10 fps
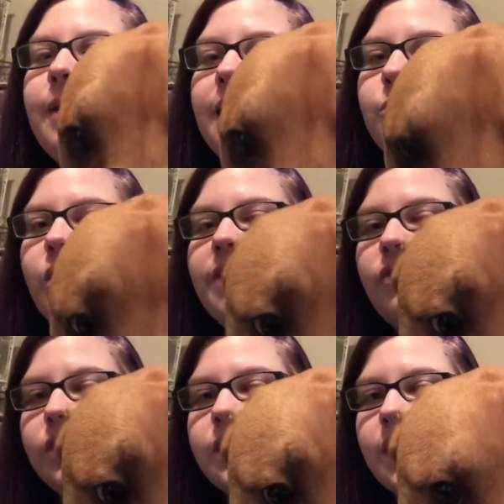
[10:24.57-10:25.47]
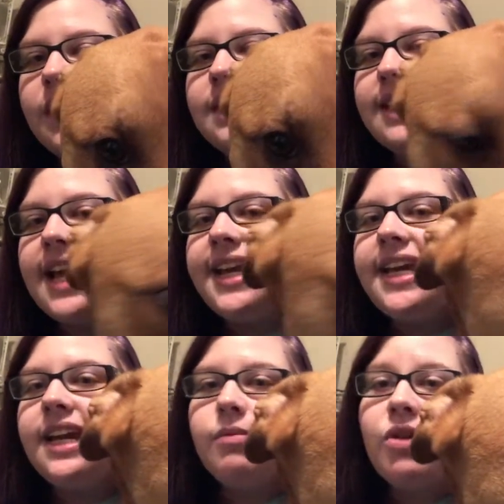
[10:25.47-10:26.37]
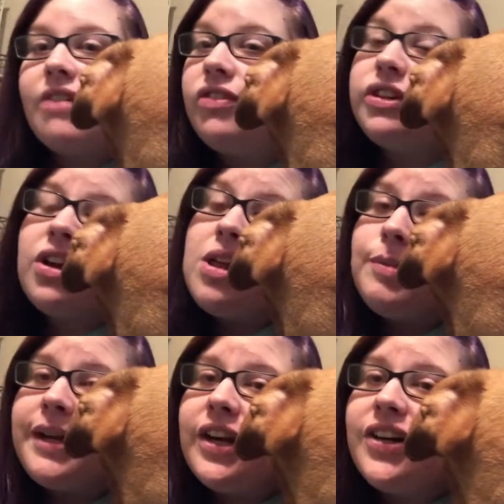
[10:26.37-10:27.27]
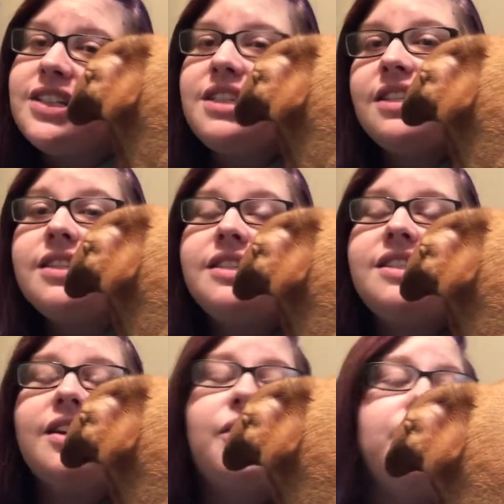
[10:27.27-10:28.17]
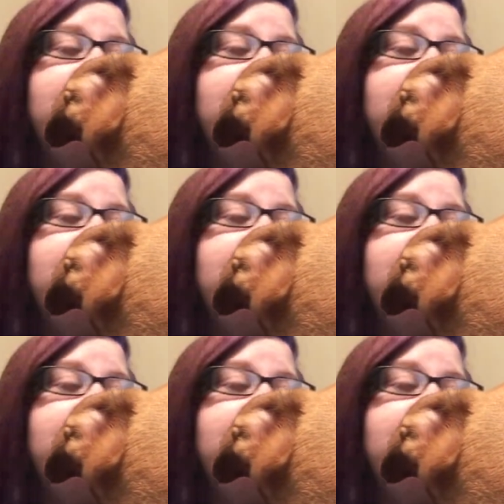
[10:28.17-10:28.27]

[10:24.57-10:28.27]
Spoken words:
and I'm grateful to Sadie, and I'm grateful to all my dogs. So